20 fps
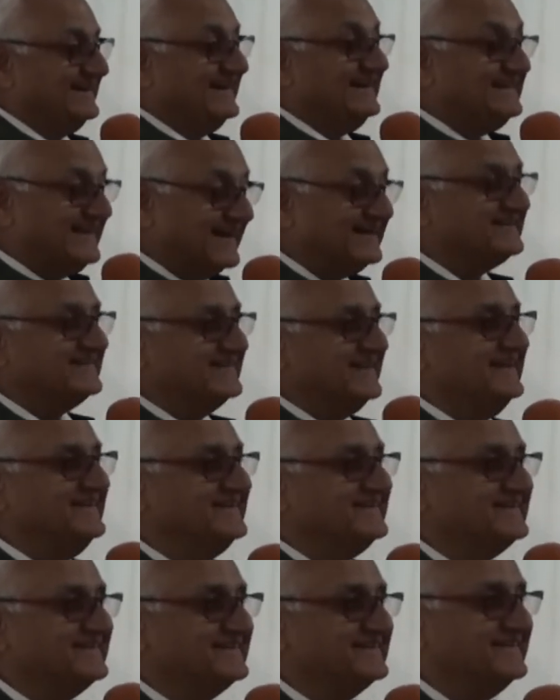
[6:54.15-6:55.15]
In that
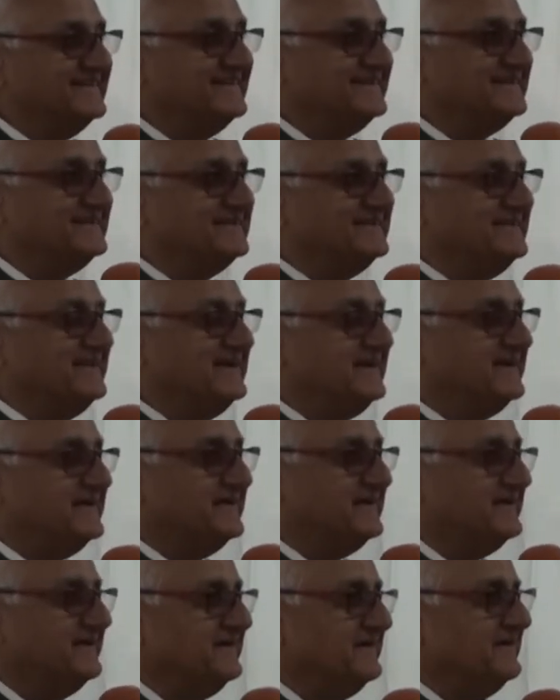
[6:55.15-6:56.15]
sense, uh, they
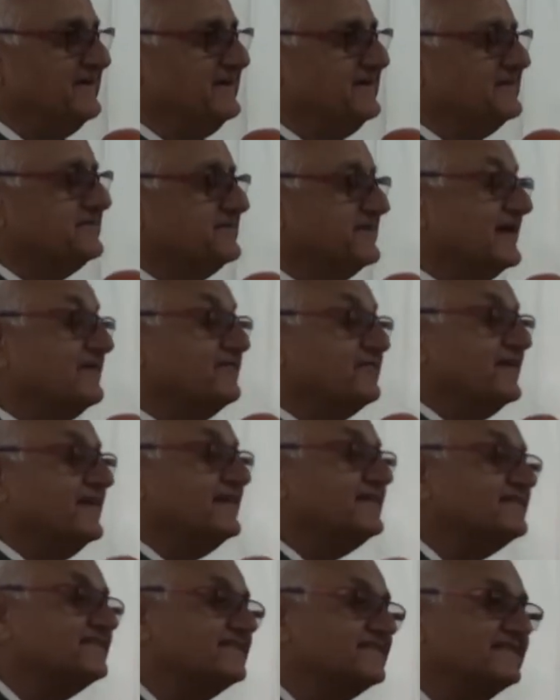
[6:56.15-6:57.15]
are
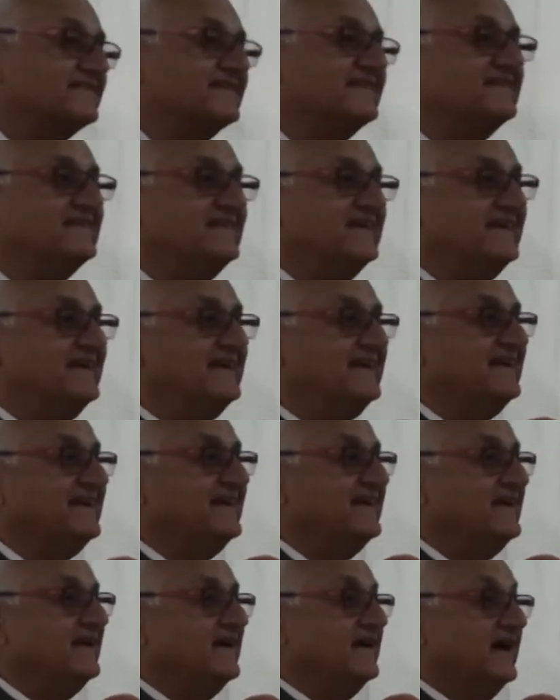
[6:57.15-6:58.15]
selfless,
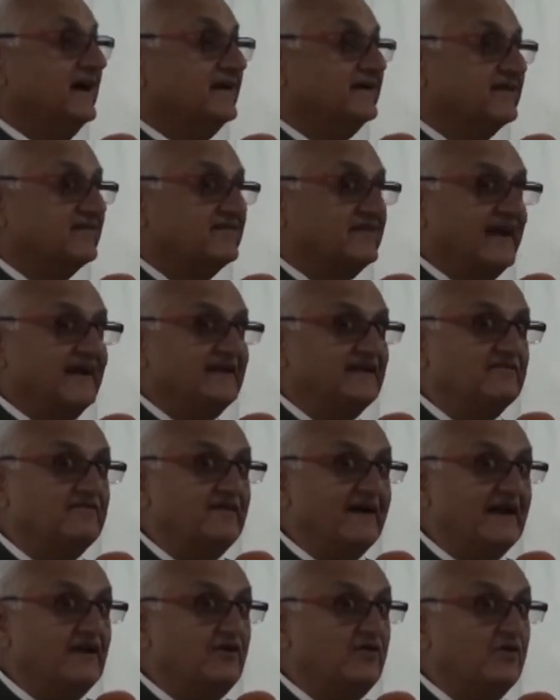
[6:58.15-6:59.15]
they understand the
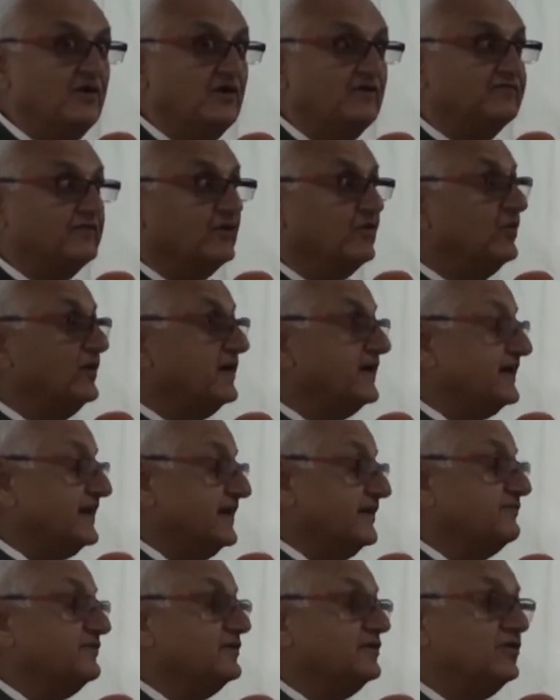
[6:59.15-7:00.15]
value of the word,
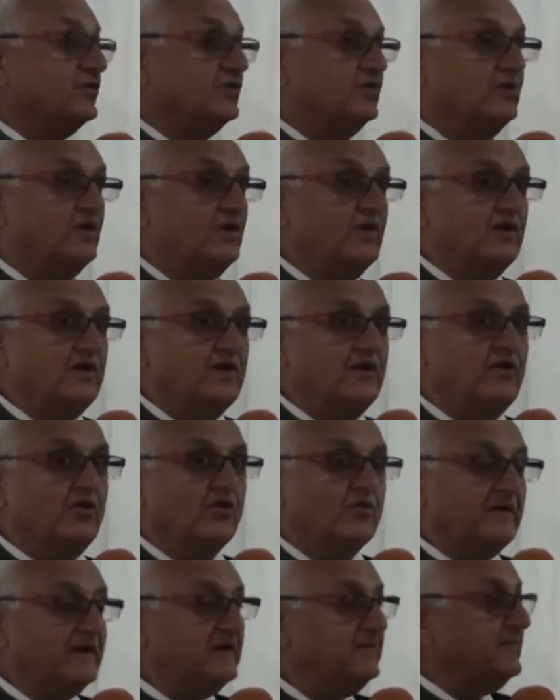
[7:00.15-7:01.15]
even though
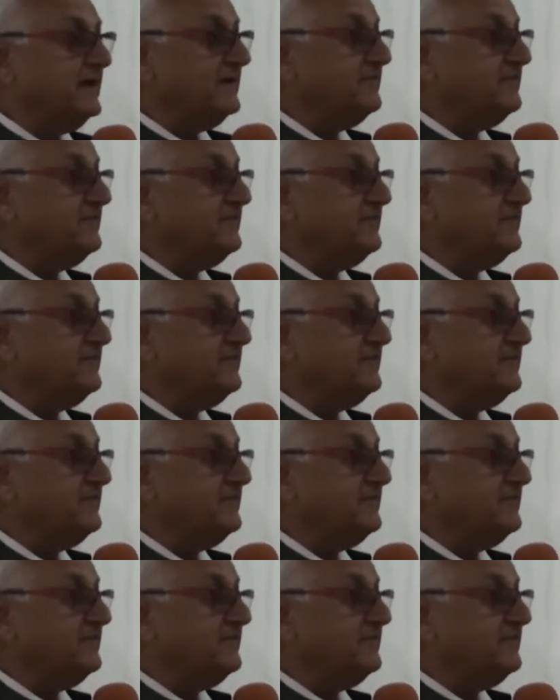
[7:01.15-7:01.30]
Nobody